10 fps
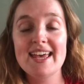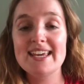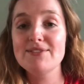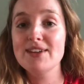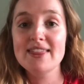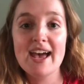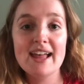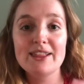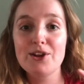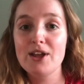even
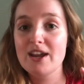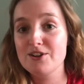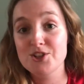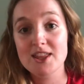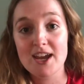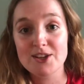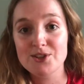that little energy that you